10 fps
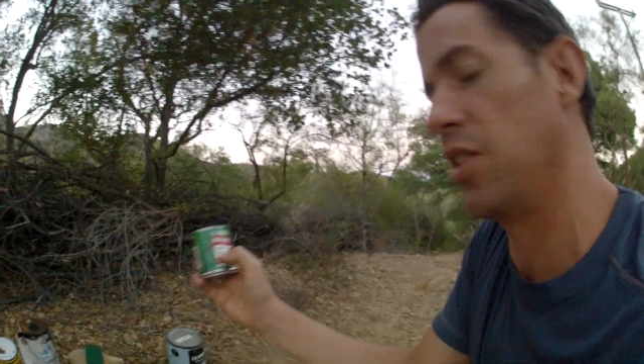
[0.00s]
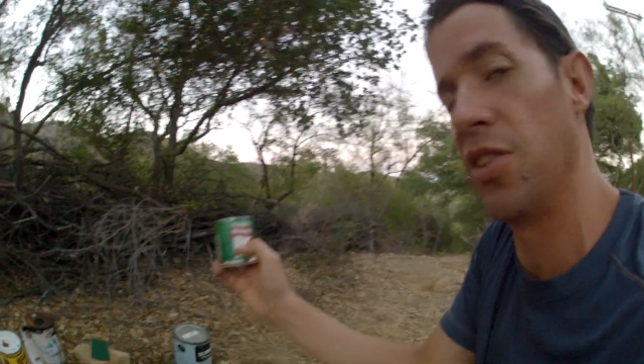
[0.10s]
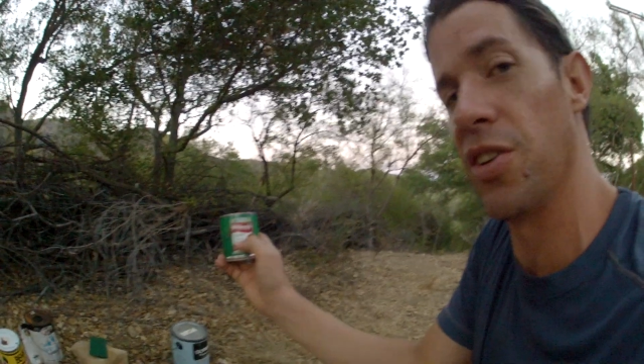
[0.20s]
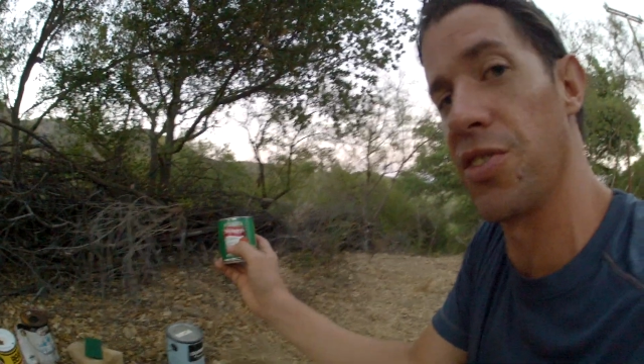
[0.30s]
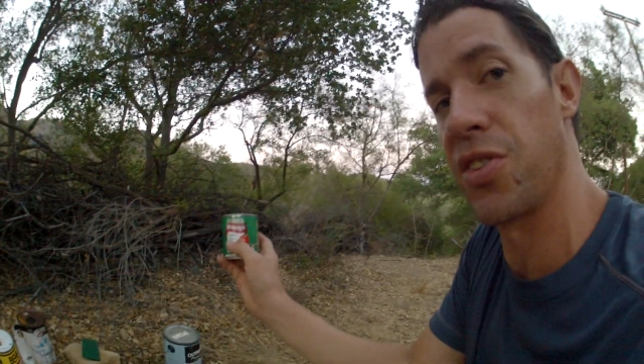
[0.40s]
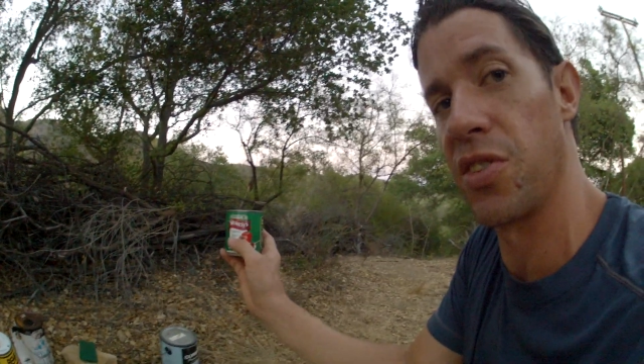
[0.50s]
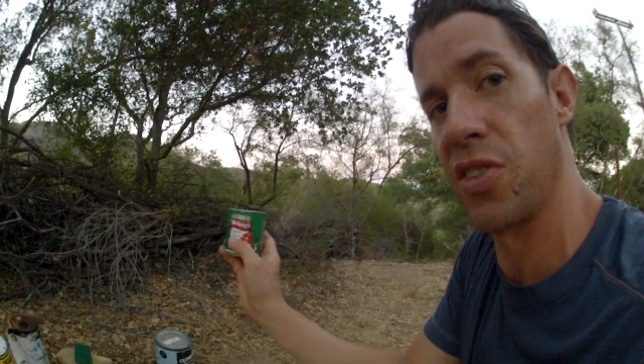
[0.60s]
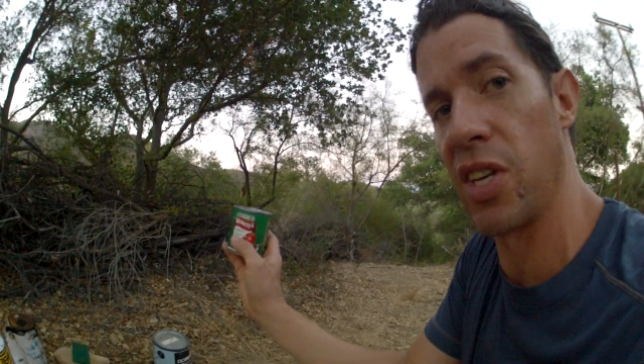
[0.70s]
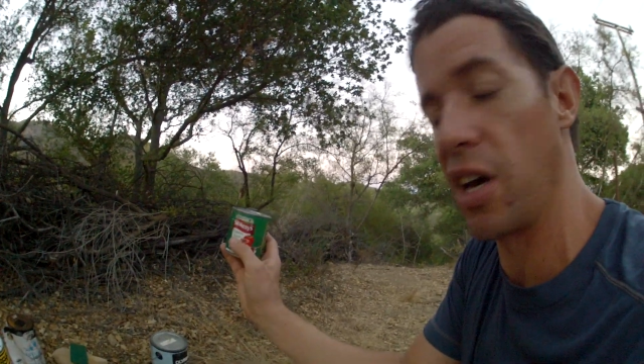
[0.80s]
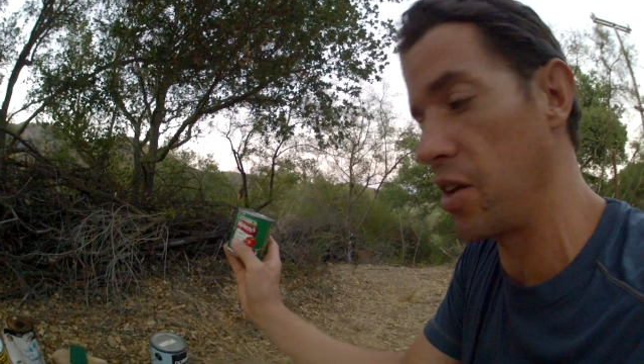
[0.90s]
in this
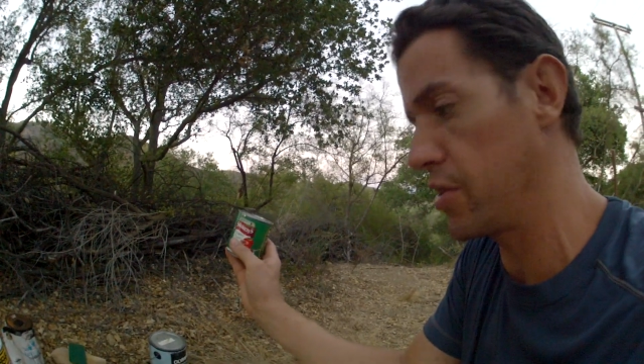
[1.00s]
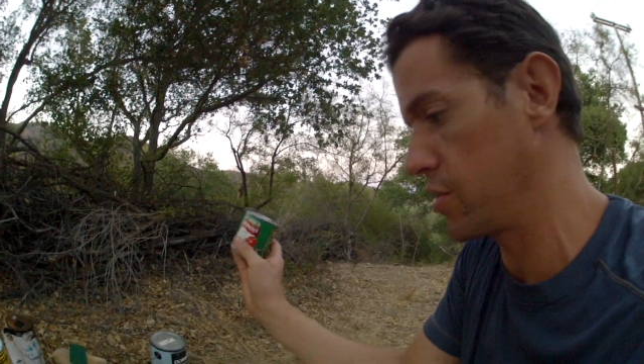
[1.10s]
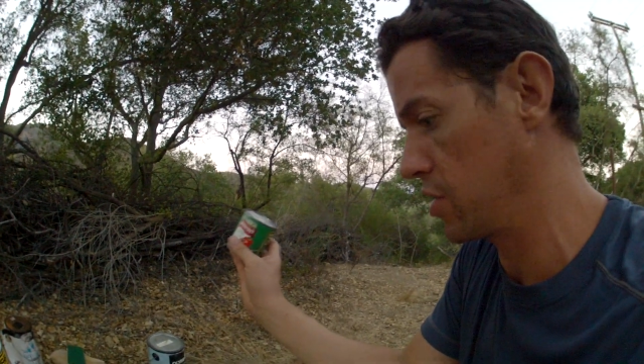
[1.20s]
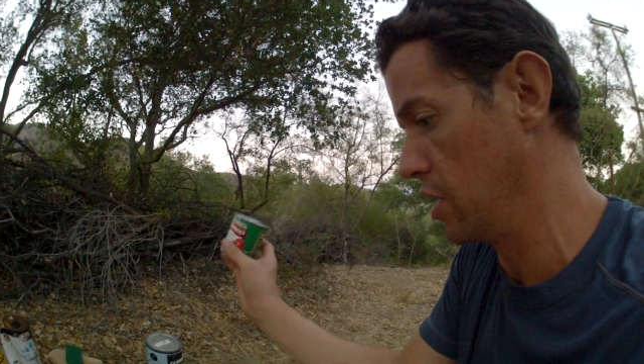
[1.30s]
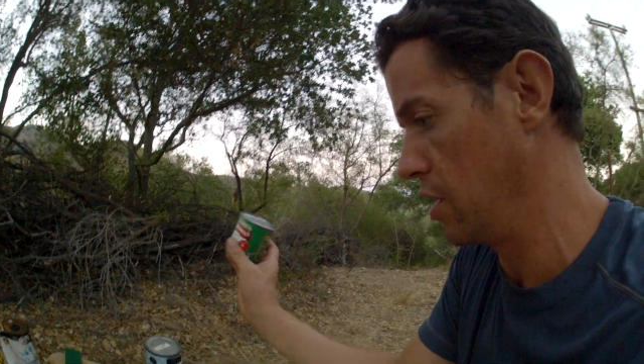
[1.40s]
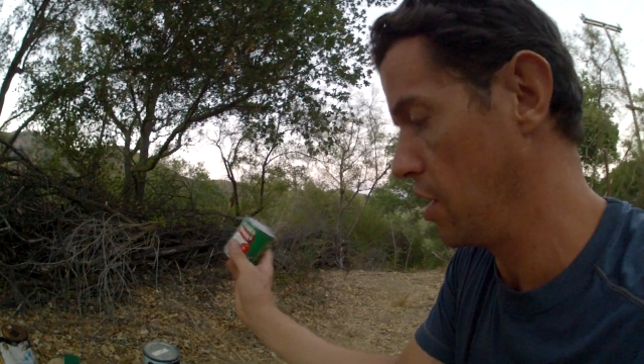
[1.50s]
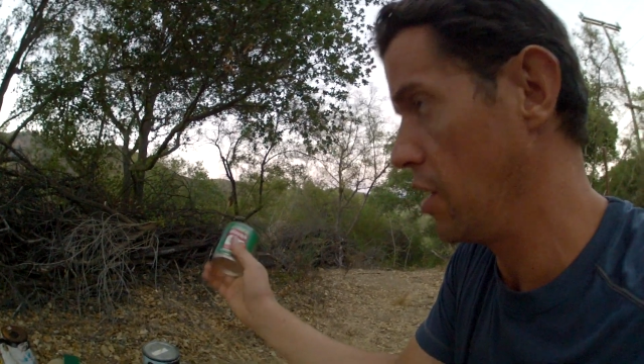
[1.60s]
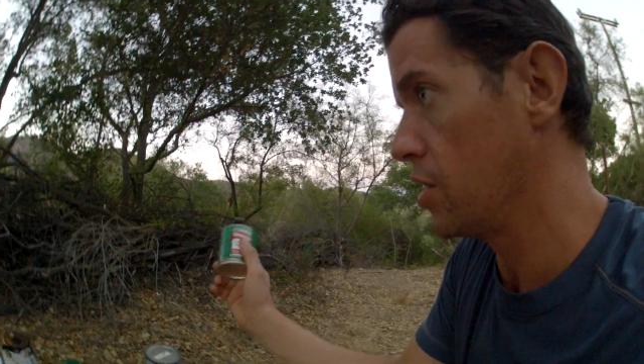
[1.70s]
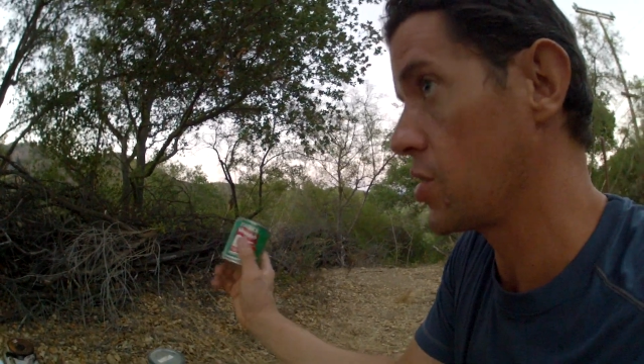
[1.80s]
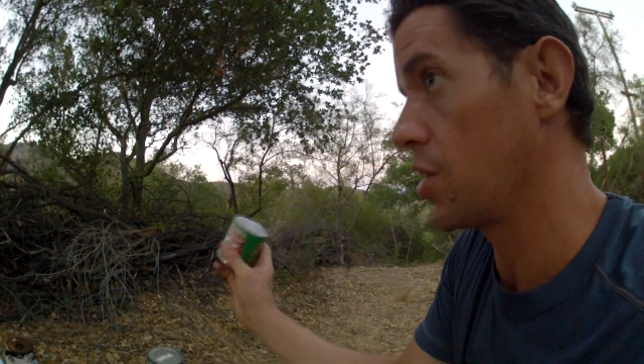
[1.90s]
size,
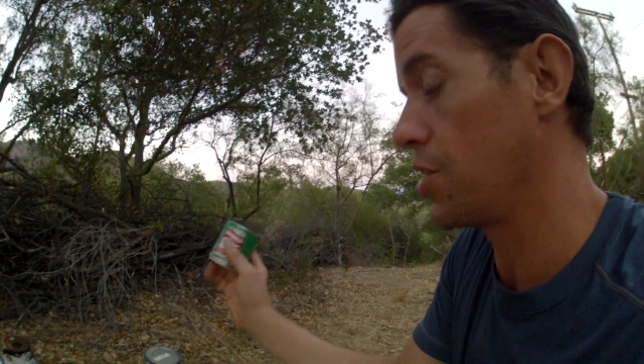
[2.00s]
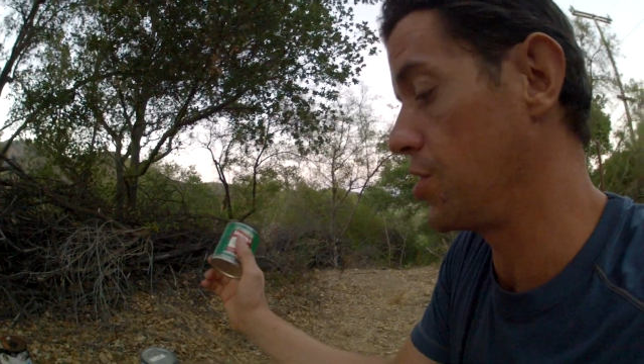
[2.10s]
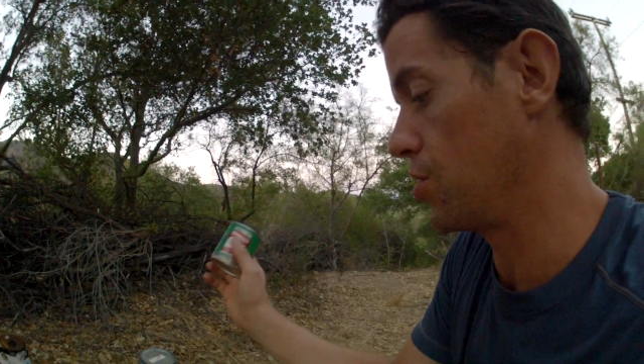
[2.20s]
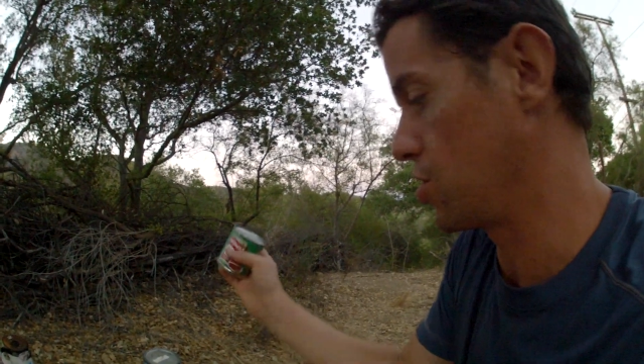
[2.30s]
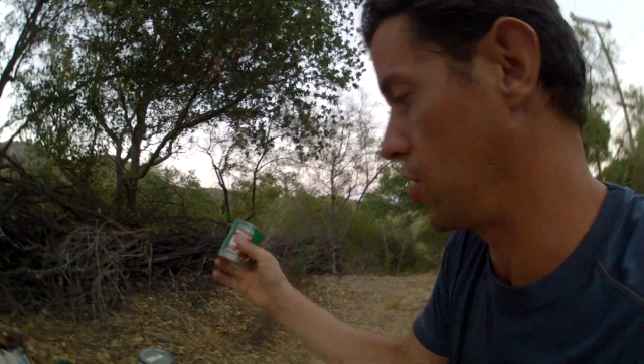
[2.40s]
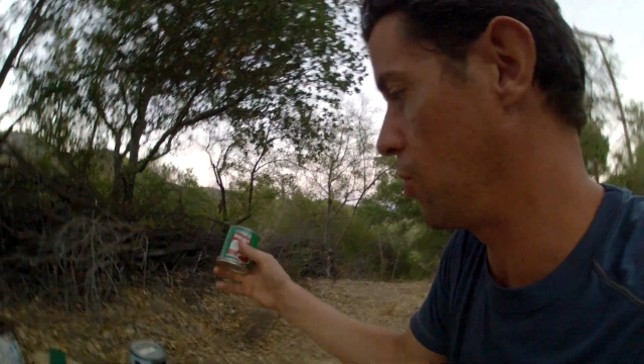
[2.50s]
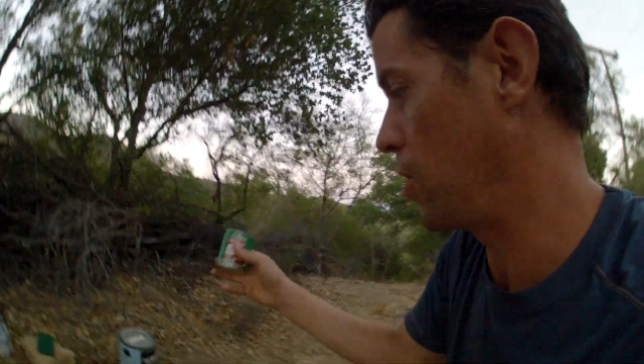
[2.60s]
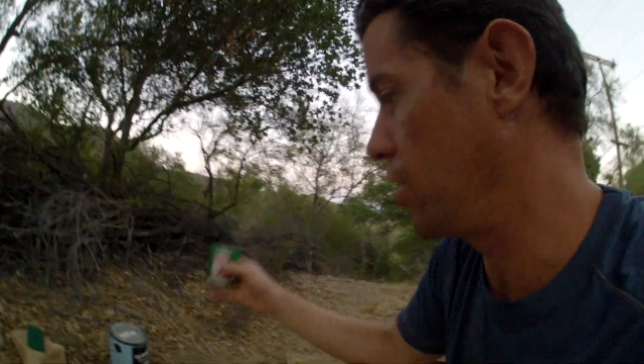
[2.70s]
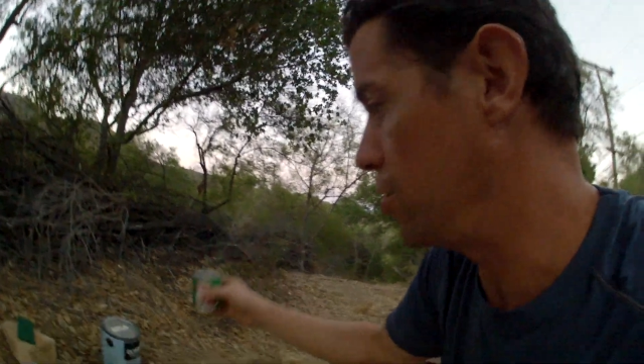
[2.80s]
so that's usually what I